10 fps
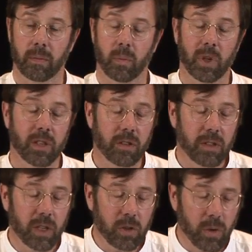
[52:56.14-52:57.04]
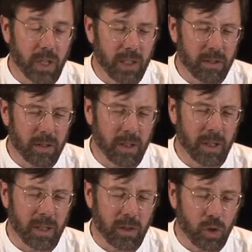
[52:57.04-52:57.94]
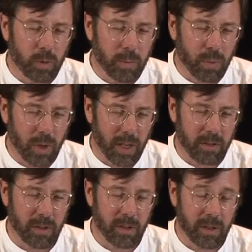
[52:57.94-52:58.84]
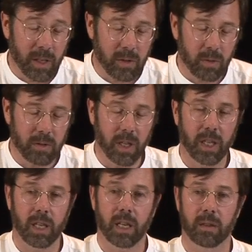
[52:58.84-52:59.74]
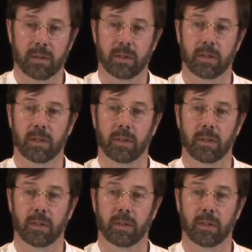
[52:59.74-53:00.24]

We just need to listen, to be present, and to say yes.